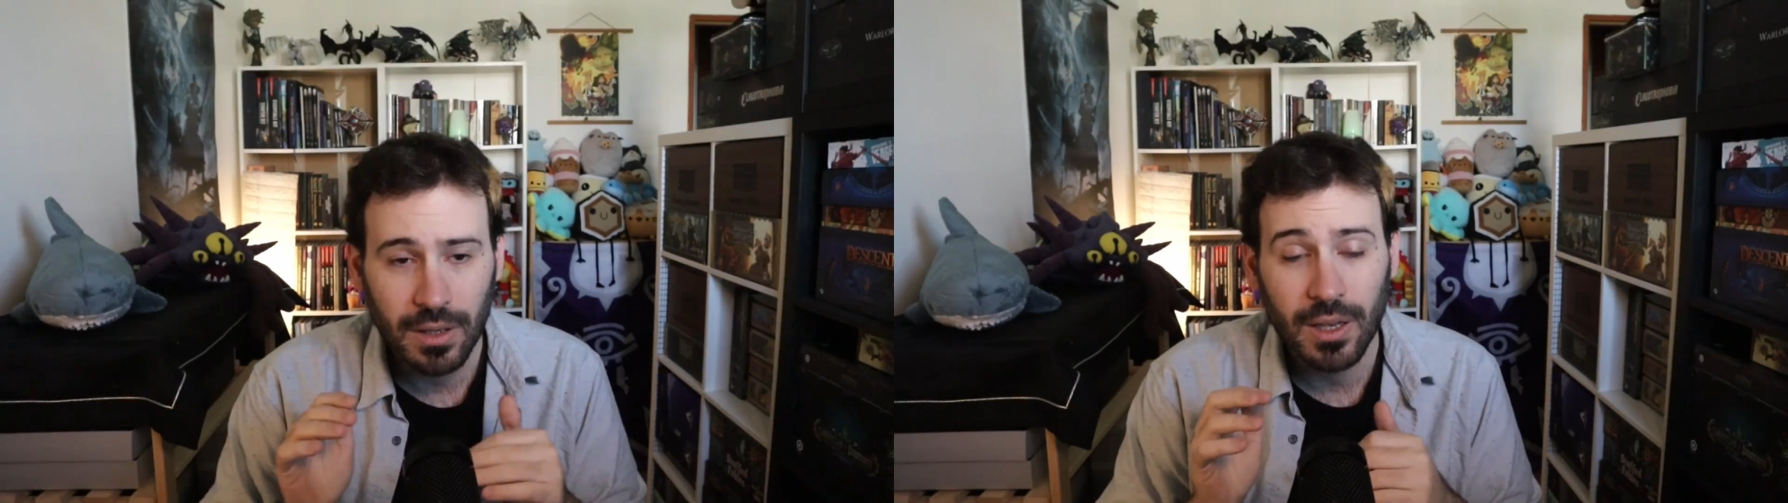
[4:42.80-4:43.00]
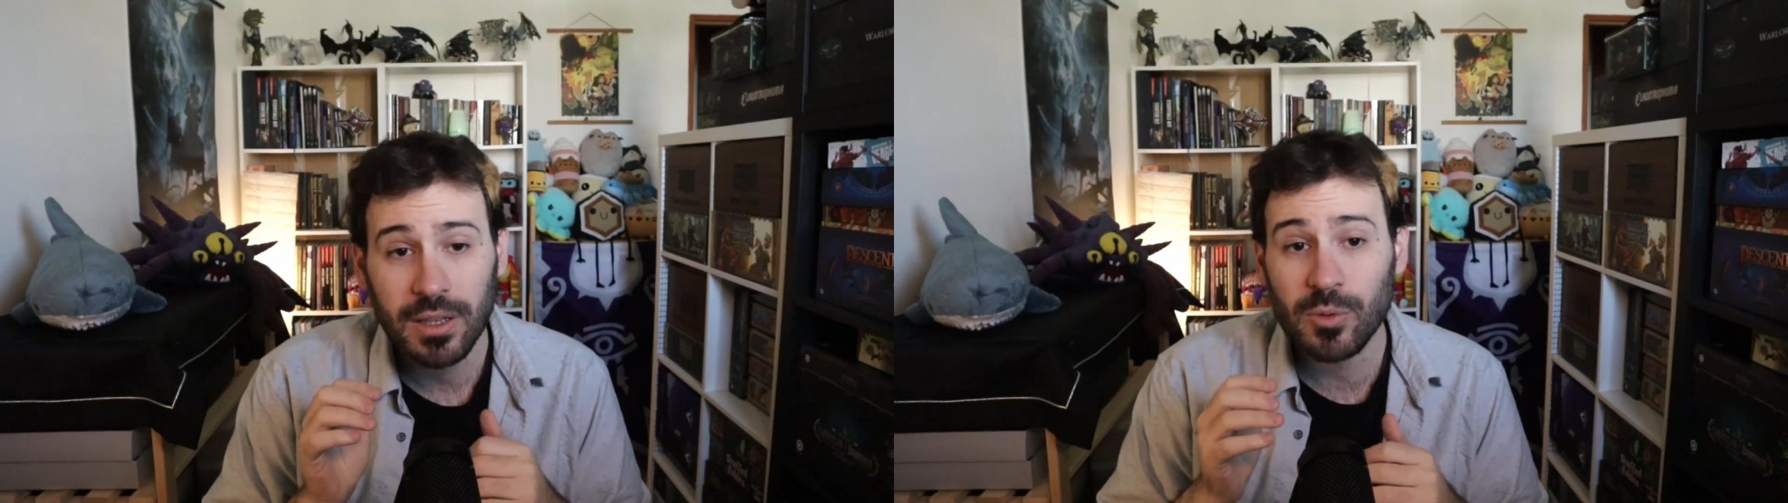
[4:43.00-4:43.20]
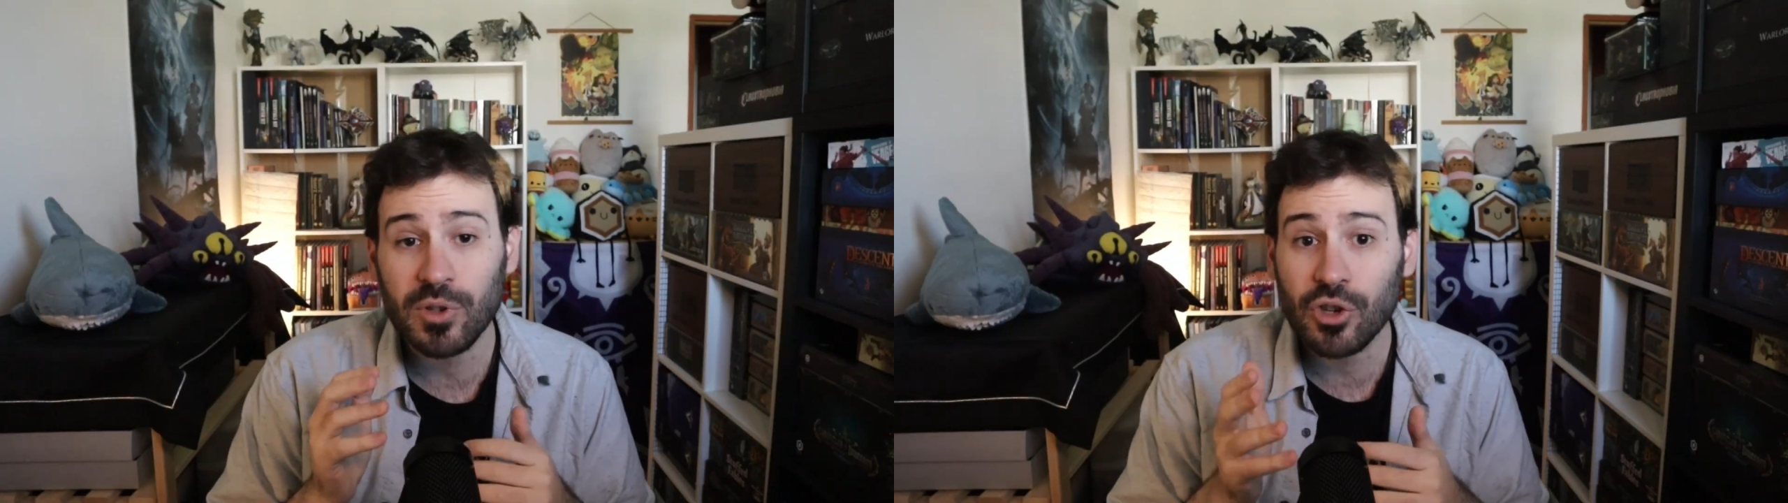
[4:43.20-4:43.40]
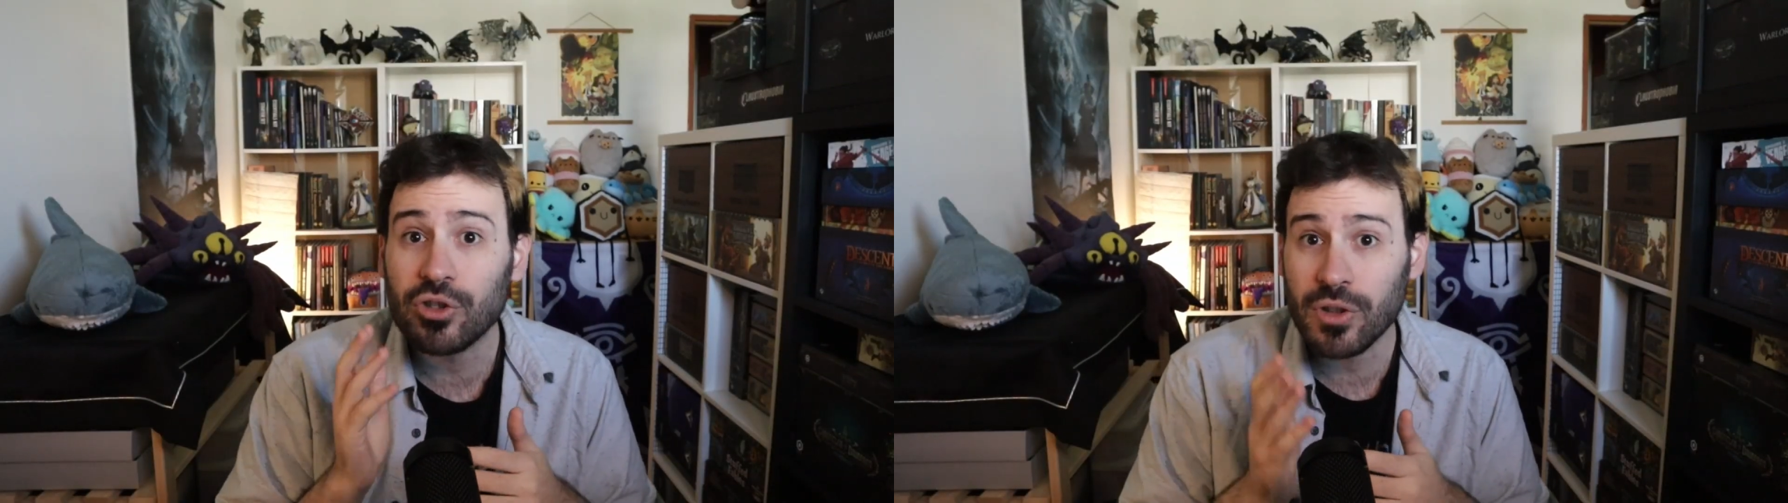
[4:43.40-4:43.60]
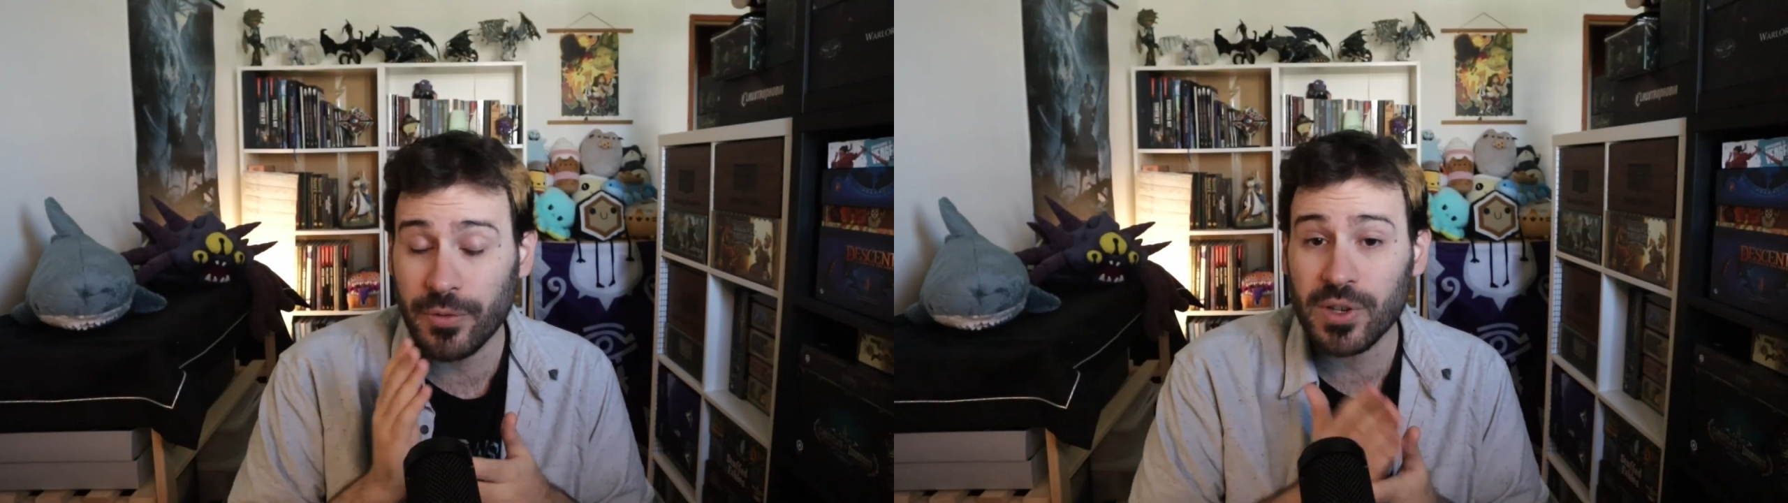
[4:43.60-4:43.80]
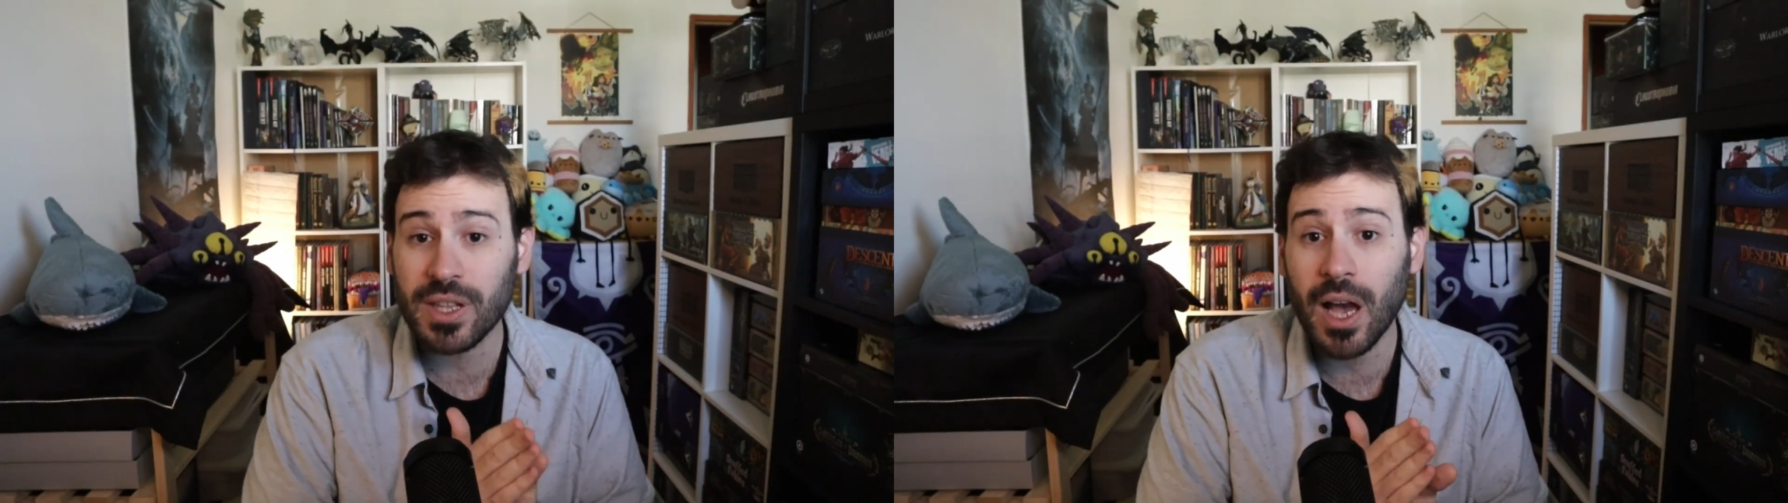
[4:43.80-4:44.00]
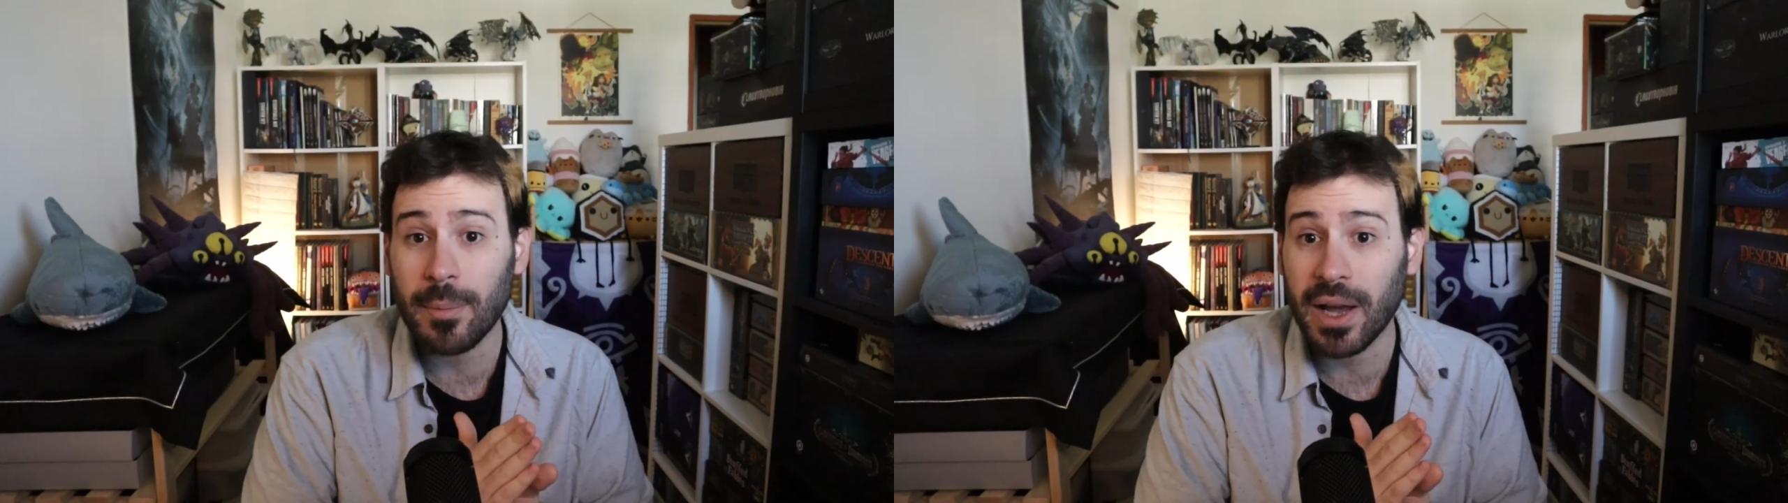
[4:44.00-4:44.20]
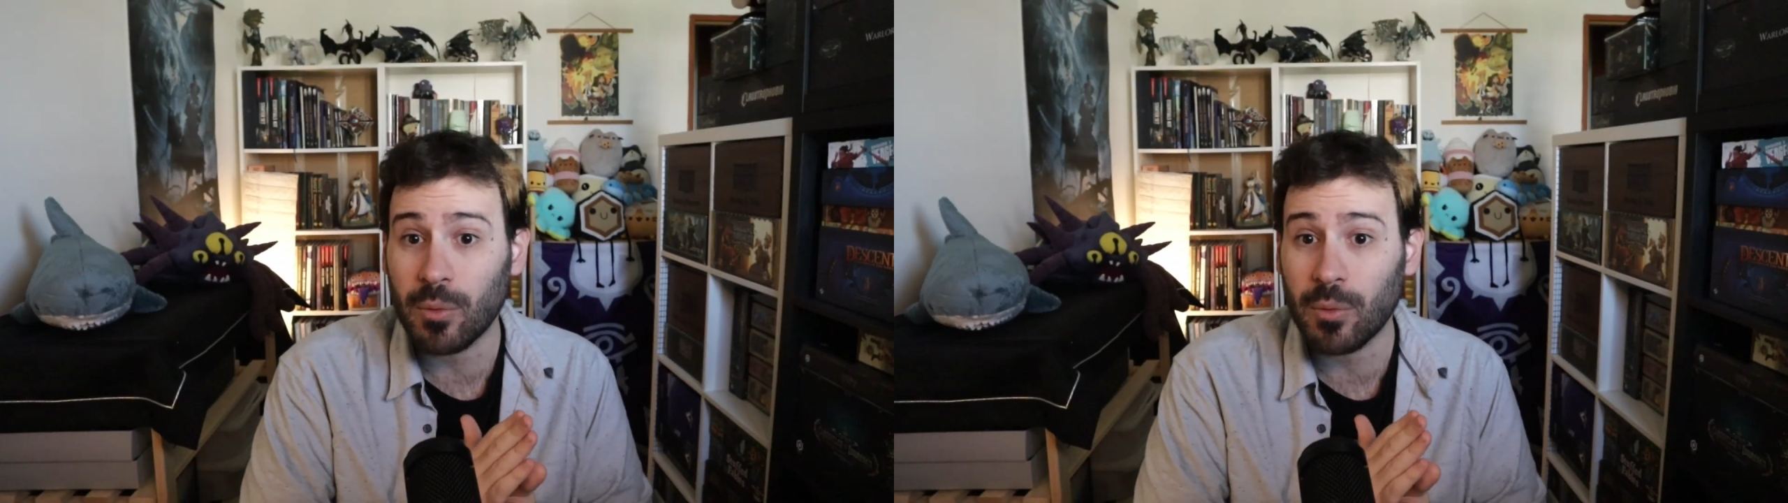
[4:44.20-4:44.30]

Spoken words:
This was also the first time I